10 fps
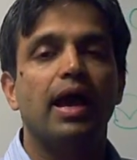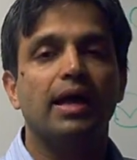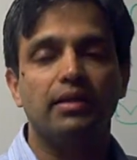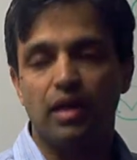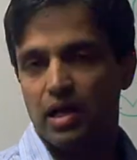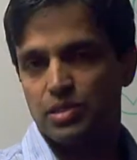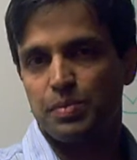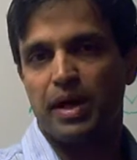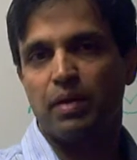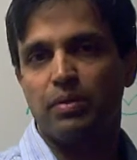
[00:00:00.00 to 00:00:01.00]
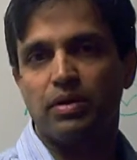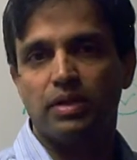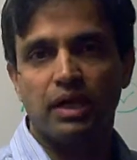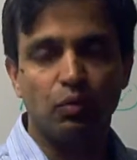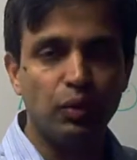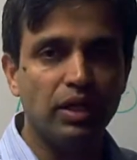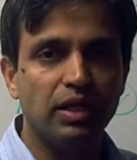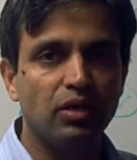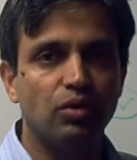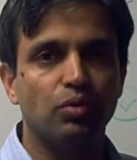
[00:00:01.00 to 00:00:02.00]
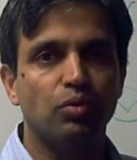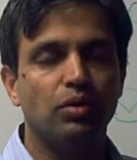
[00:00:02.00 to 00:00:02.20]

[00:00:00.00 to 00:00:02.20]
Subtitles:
And the last parameter that we need to